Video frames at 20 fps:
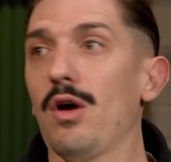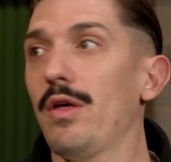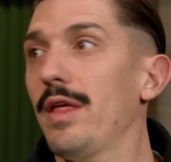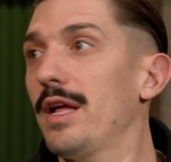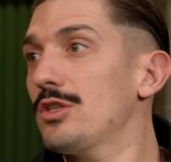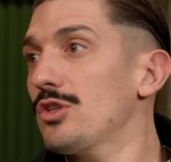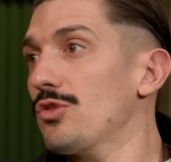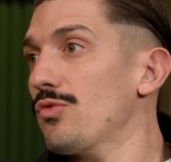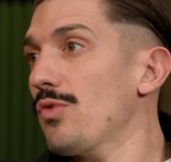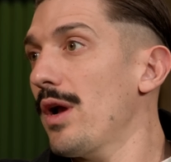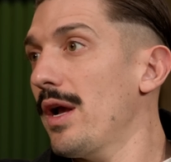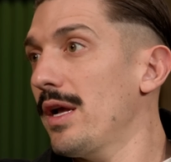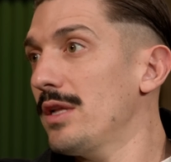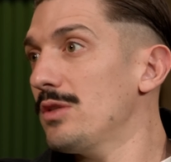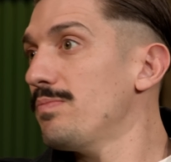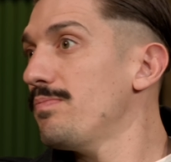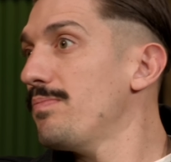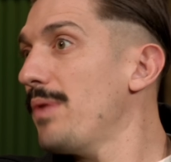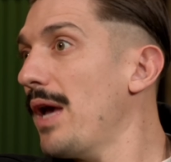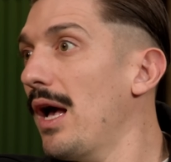Oh, that's Orion's
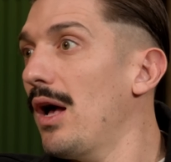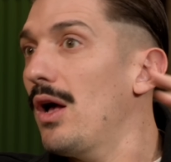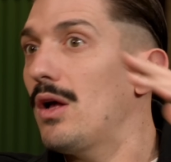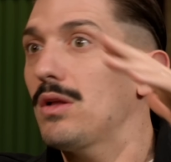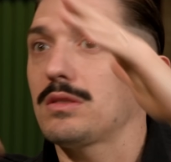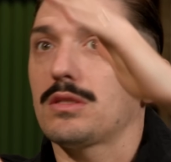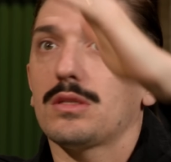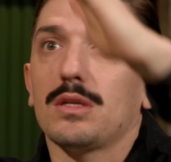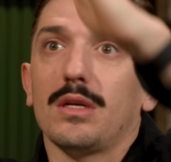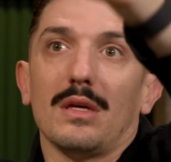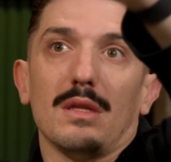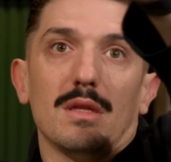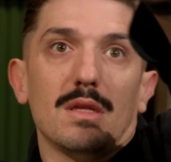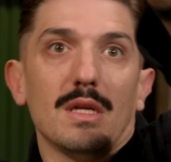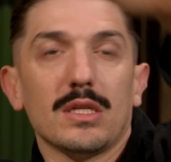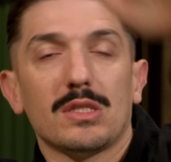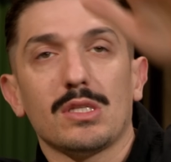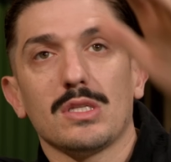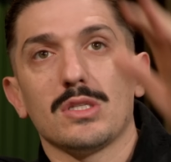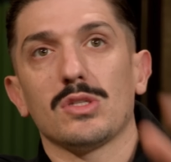belt.
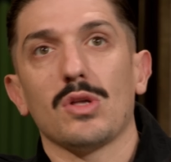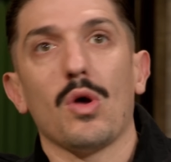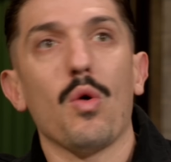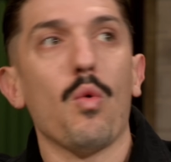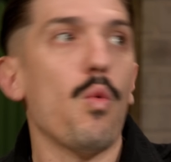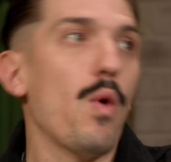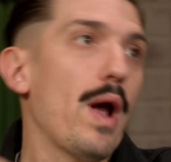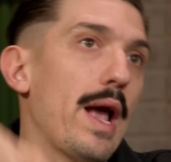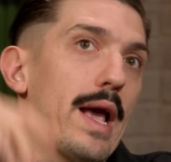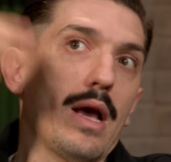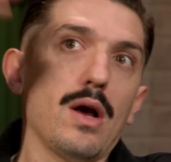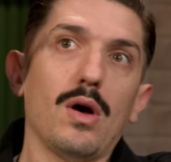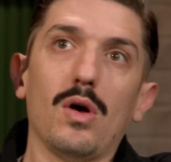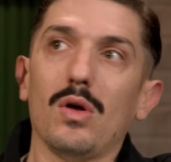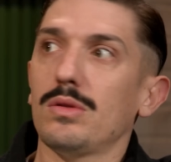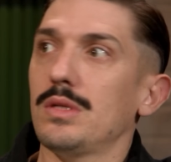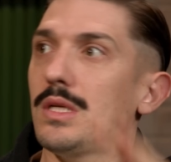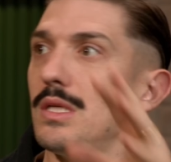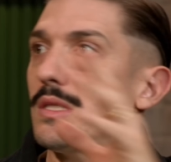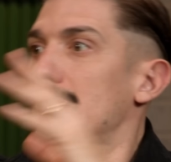This is a
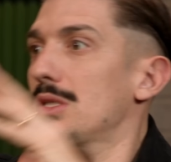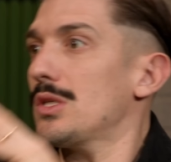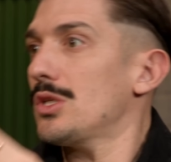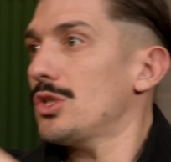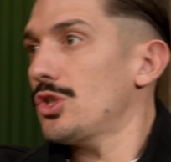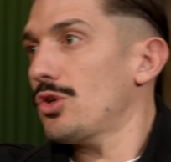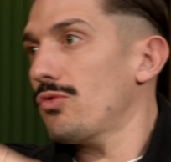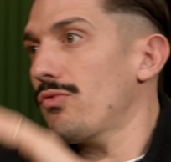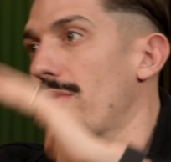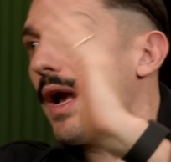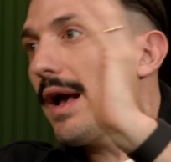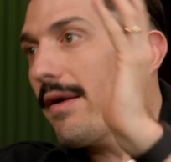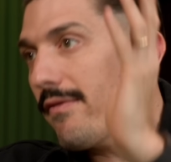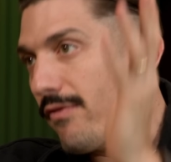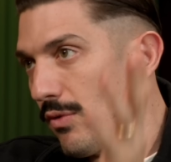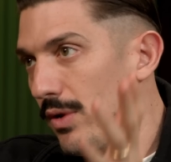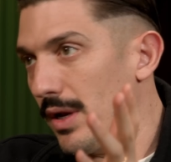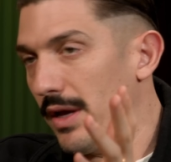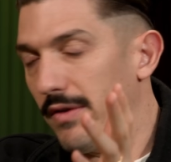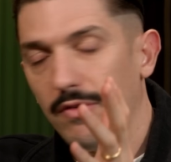whale. This is a giraffe,
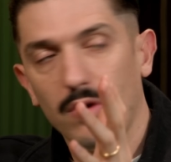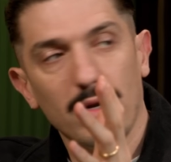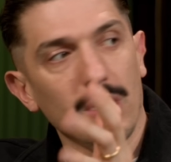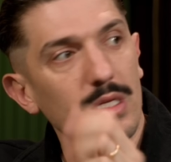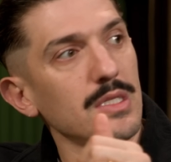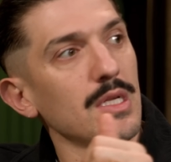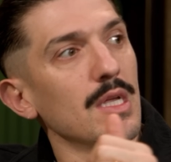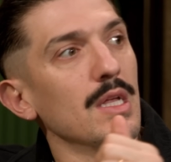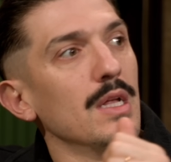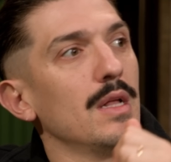whatever it is.